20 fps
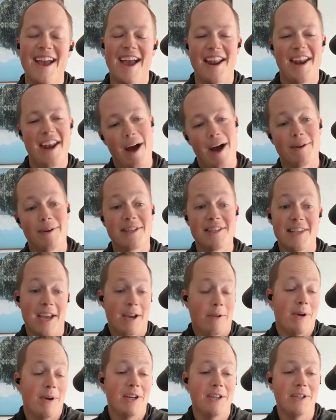And now it's
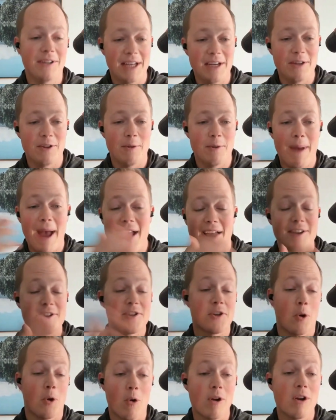like, well, you can either pay
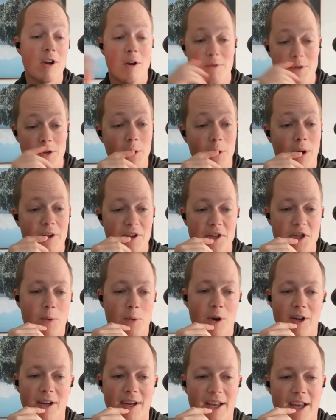us or go do all this
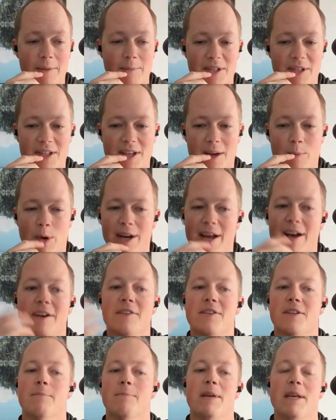work again with someone
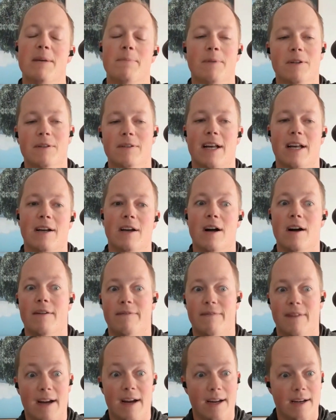else. And people are like, oh,
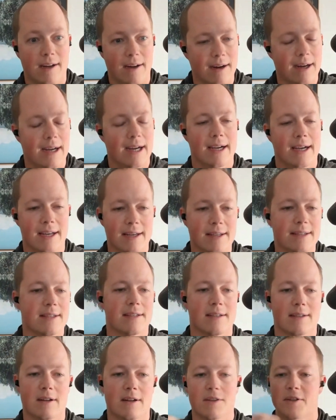fine. All right, I
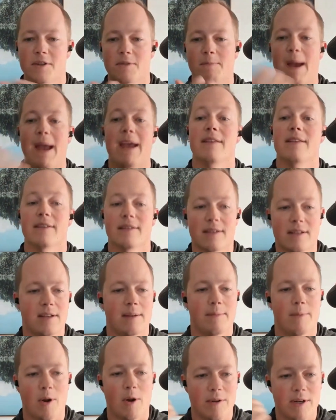guess I'll just pay this because
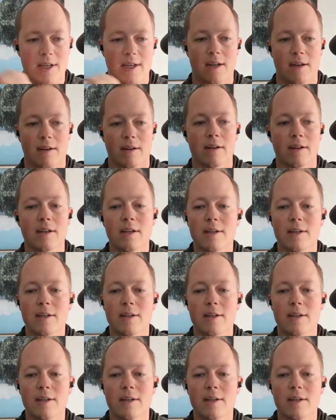I'm already here.